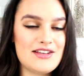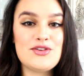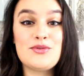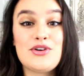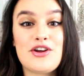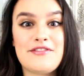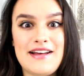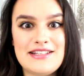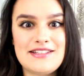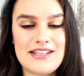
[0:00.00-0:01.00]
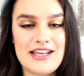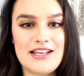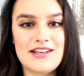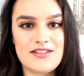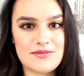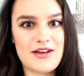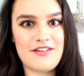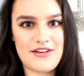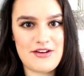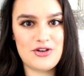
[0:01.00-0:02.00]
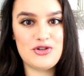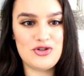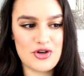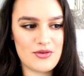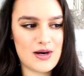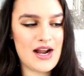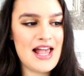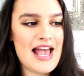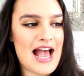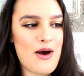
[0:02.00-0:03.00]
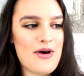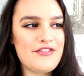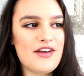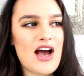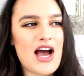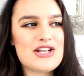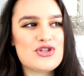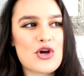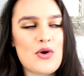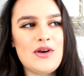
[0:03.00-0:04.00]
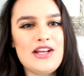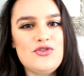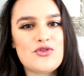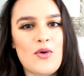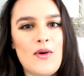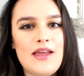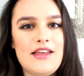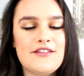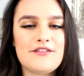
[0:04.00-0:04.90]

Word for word: as you all know, fantasy is my favourite genre. However, I don't enjoy